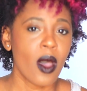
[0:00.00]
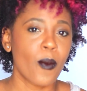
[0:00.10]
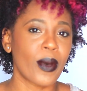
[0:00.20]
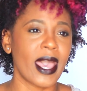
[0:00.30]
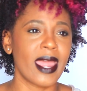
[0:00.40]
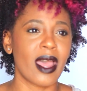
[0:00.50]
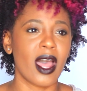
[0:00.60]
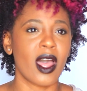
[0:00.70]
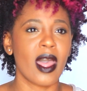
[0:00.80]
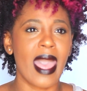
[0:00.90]
but
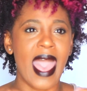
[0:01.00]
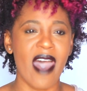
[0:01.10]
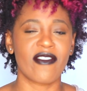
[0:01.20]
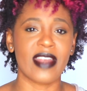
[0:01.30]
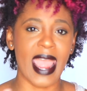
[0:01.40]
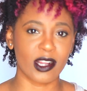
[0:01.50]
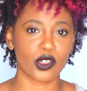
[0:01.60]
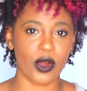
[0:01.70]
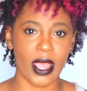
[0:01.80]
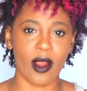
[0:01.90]
have
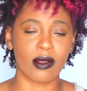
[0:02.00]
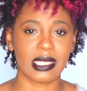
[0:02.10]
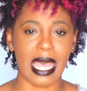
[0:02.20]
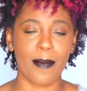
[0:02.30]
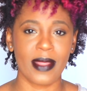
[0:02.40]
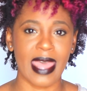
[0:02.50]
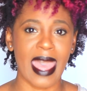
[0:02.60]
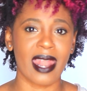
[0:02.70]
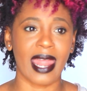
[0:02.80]
natural hair on top of that,